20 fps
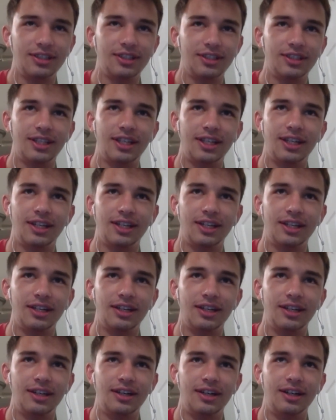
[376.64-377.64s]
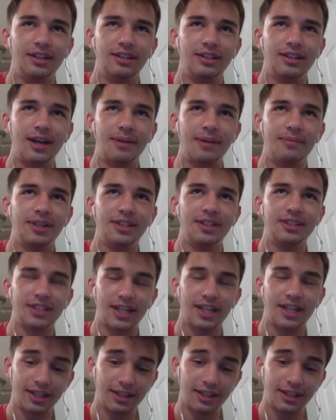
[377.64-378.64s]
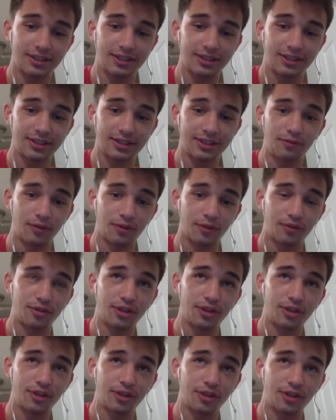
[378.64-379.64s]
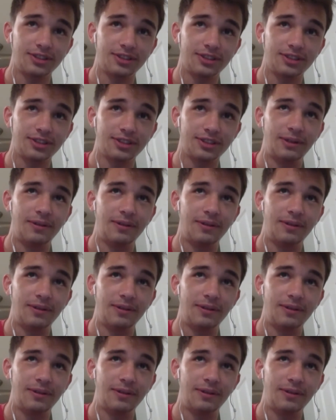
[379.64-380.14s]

then that means I get something for free. So